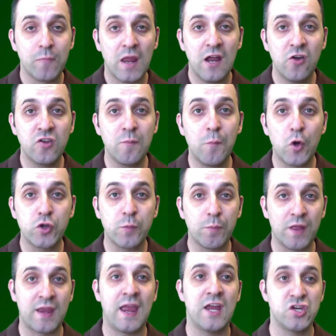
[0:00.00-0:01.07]
Here's a
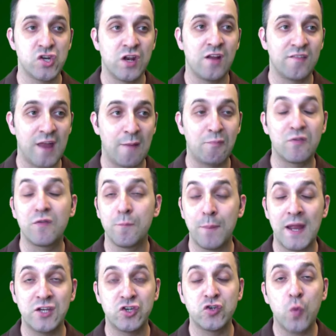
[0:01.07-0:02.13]
multiplication example from
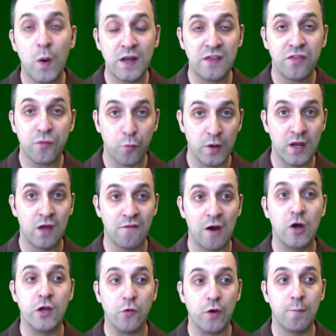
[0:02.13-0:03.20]
page 23 of our
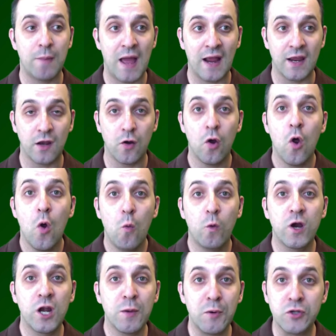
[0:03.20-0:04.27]
unit packet. We're
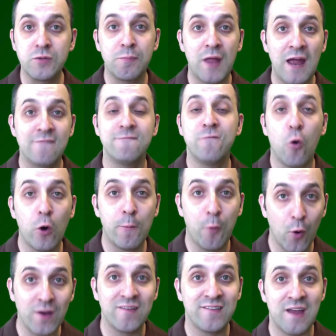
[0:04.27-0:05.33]
going to multiply
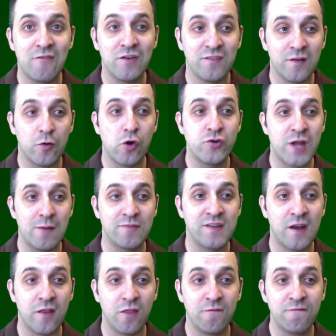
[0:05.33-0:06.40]
4.70 times
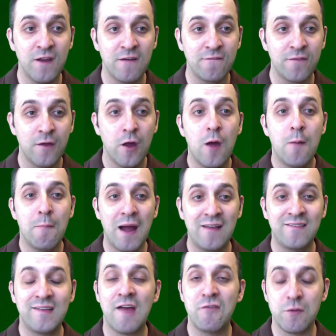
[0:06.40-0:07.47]
10 to the fifth by
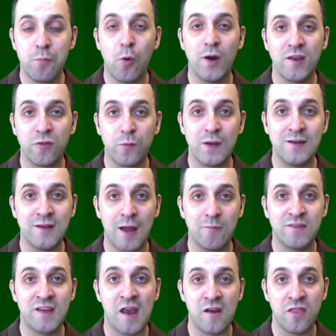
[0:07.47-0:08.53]
7.3 times
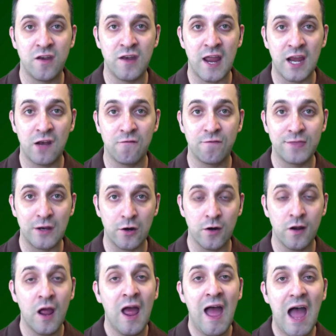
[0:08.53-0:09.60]
10 to the negative third.
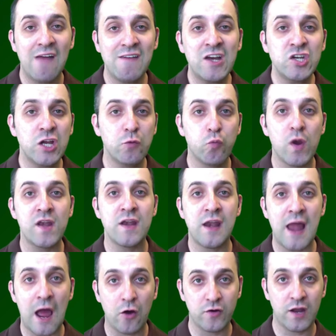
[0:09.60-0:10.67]
I've actually written it
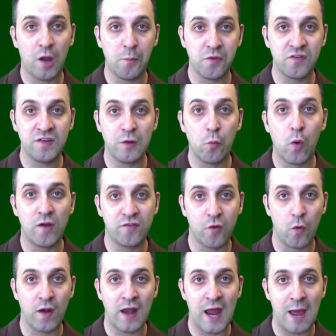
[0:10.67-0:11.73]
out to help you see what's
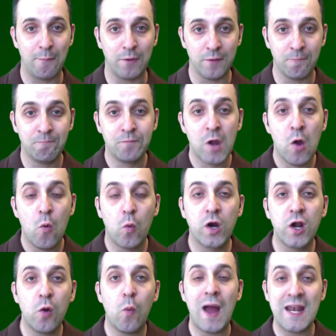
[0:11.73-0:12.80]
going to happen. We're
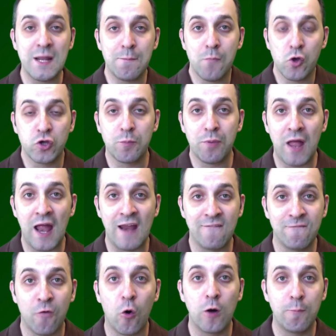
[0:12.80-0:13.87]
going to wind up multiplying
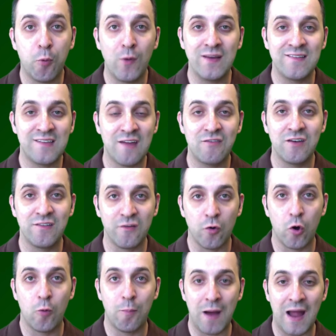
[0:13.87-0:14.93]

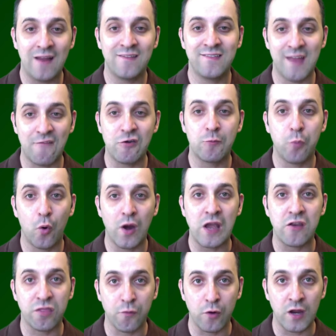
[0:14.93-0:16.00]
4.70 by
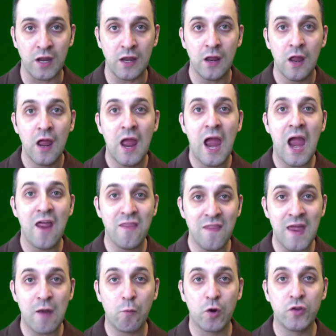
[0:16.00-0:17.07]
7.3, and
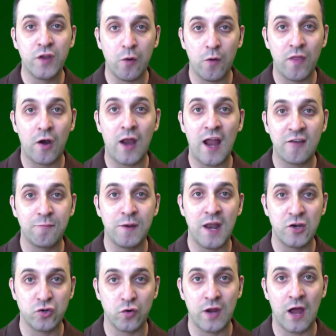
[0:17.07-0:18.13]
then we'll deal with our
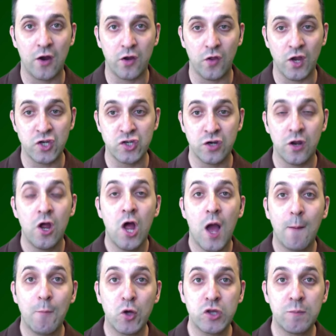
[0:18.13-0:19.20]
exponential calculation.
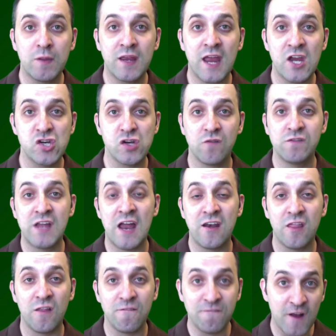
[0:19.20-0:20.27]
A multiplication of 10 to
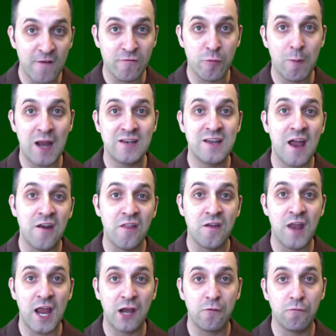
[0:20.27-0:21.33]
the fifth by 10 to the
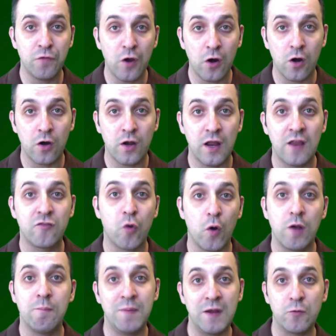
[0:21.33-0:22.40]
negative third is going
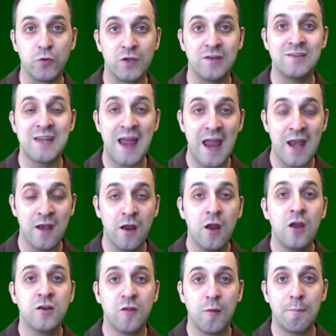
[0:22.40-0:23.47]
to be equal to 10
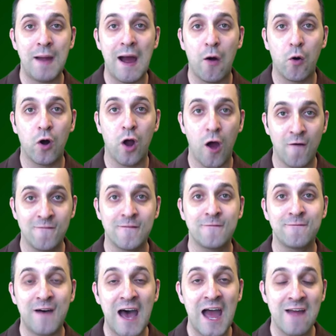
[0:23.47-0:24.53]
to the power of
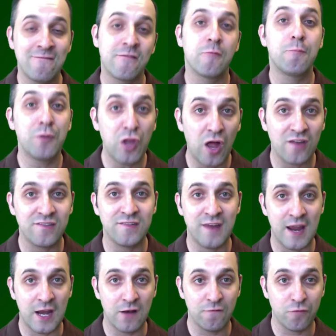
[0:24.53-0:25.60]
5 plus
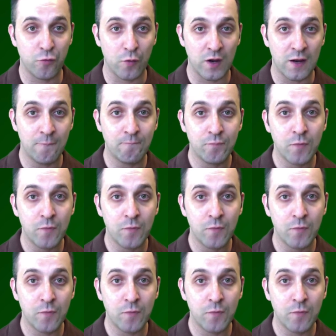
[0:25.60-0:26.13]
negative 3.